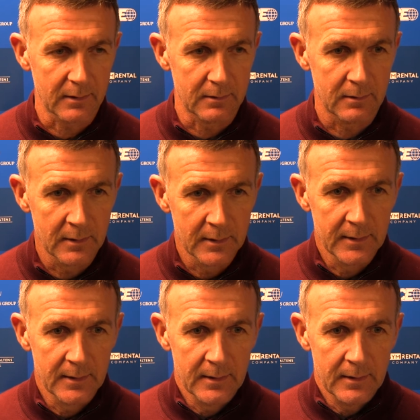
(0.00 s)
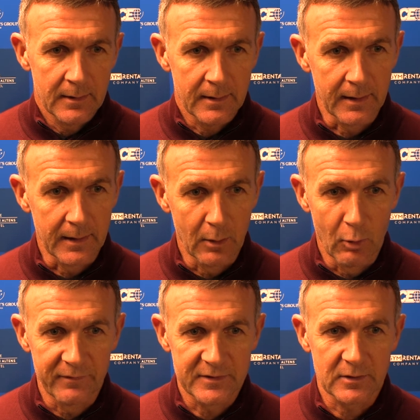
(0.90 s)
and
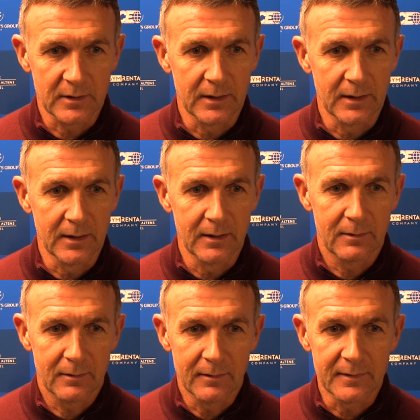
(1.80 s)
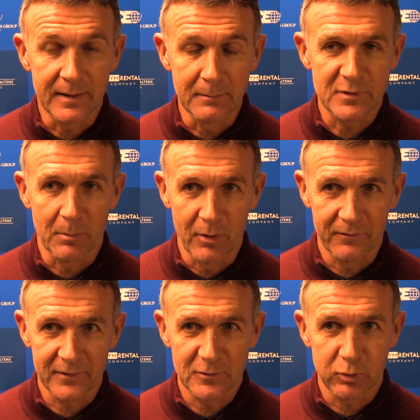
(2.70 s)
obviously the teams
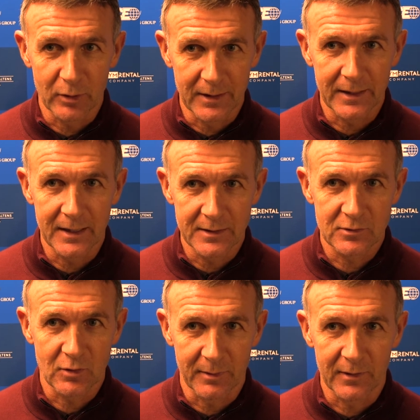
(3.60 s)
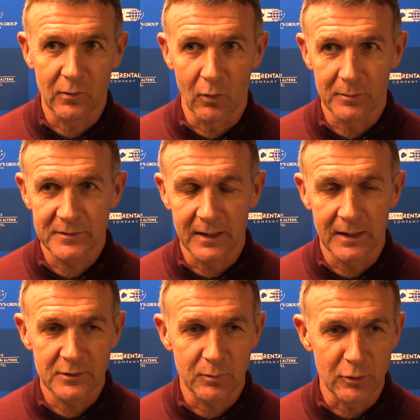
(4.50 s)
above us playing against some of the top sides.